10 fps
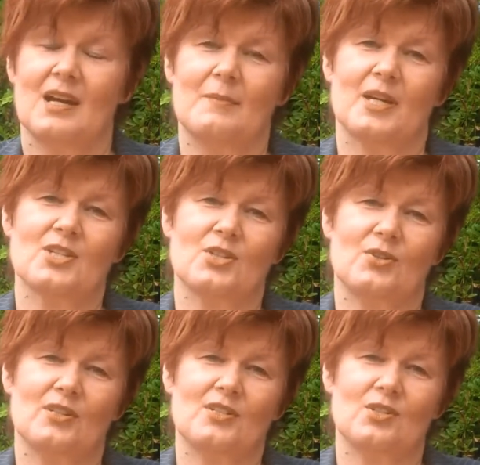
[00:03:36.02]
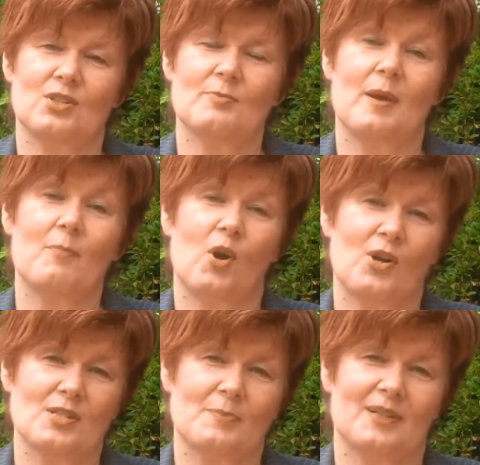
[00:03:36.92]
I'm actually going to use my
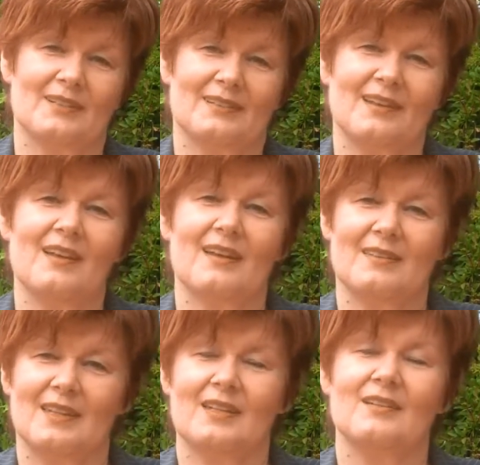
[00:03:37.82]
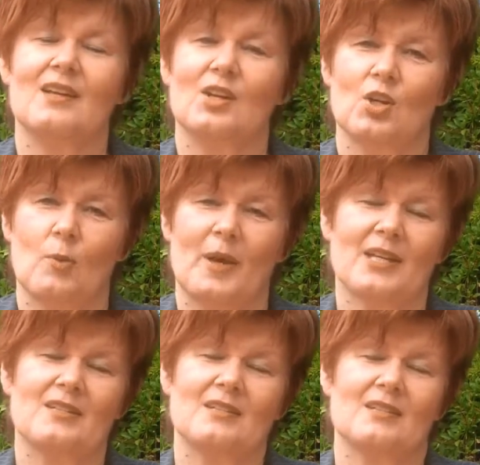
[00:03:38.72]
pause button and then go
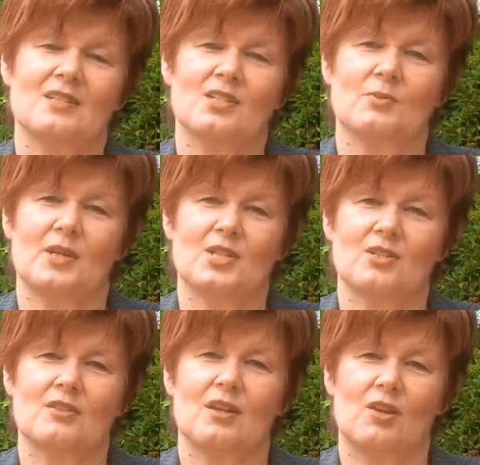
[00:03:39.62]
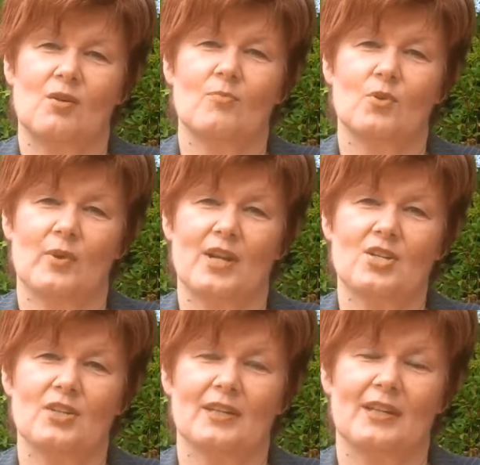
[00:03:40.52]
back into the situation a lot more
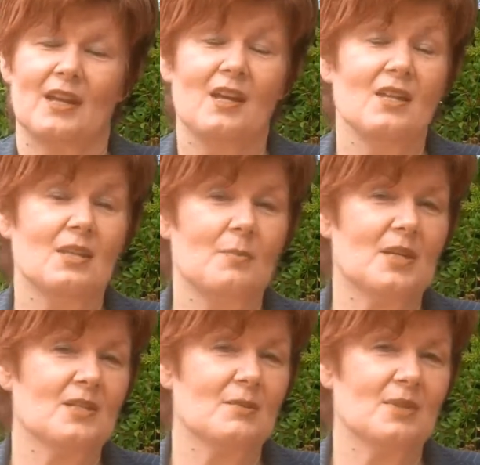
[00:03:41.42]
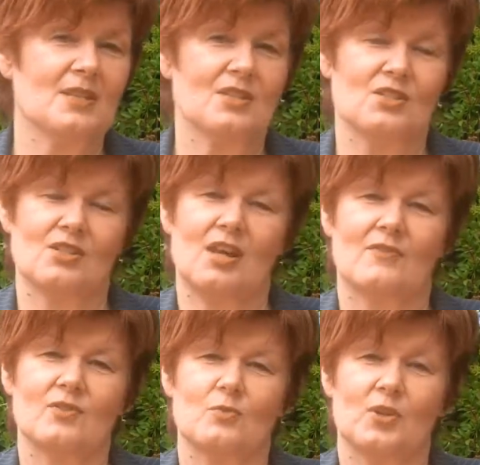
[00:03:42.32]
rationally. There may still be things that you
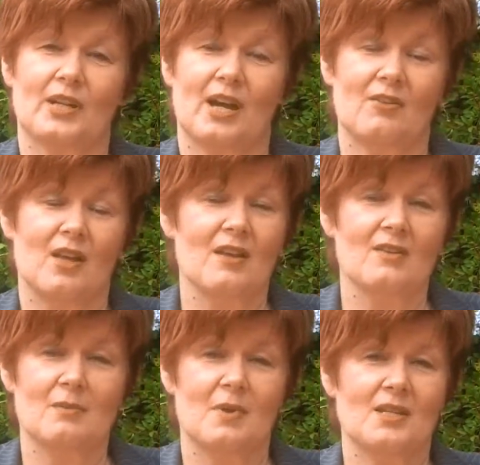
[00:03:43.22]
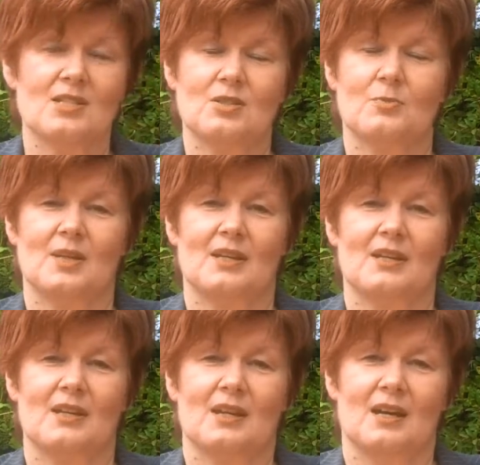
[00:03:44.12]
have to work out. There may still
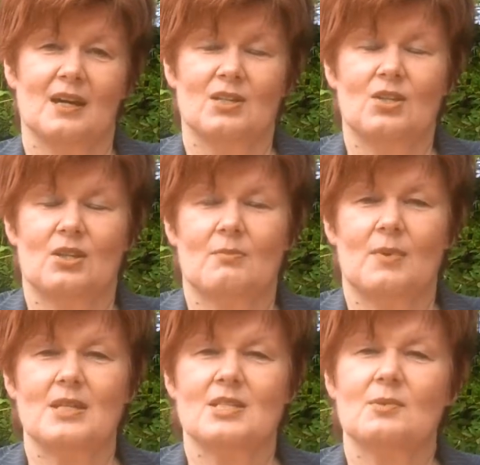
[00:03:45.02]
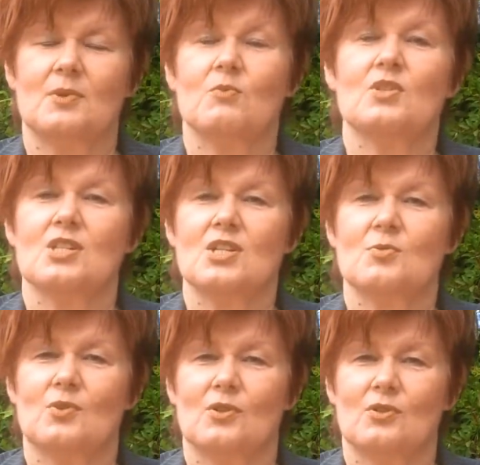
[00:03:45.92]
be uh, you, there may still be
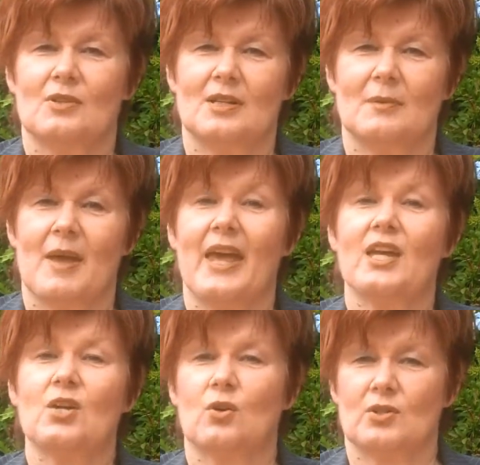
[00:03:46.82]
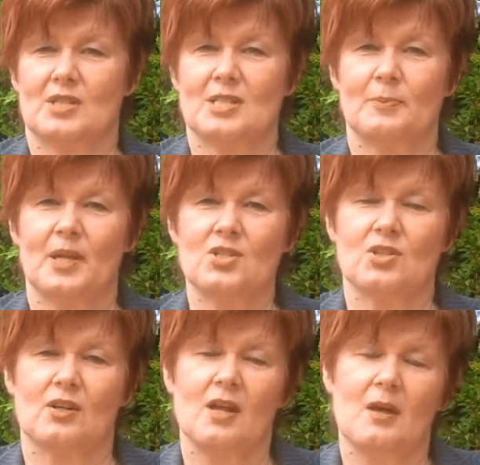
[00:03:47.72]
residual um, anger or
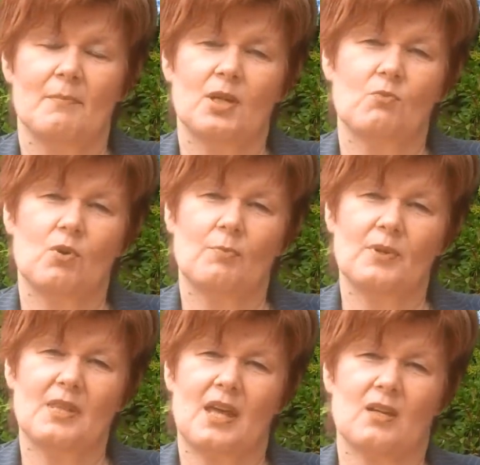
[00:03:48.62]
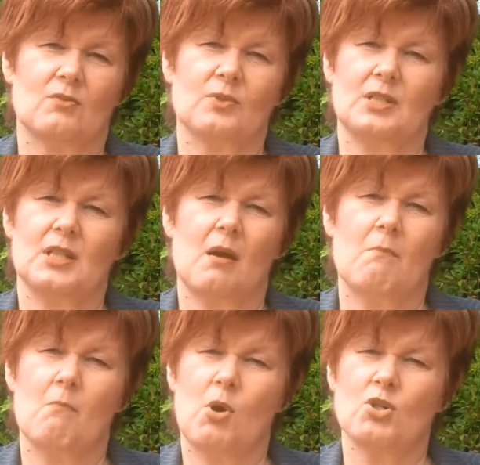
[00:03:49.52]
displeasure, but it won't be that real
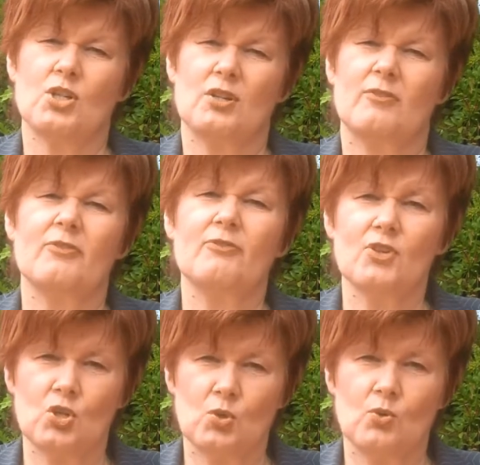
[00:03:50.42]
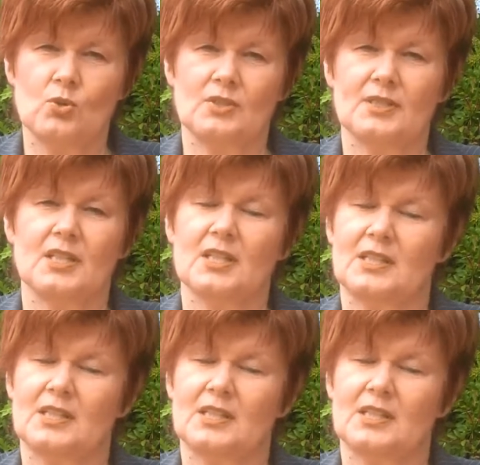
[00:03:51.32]
emotion-fueled,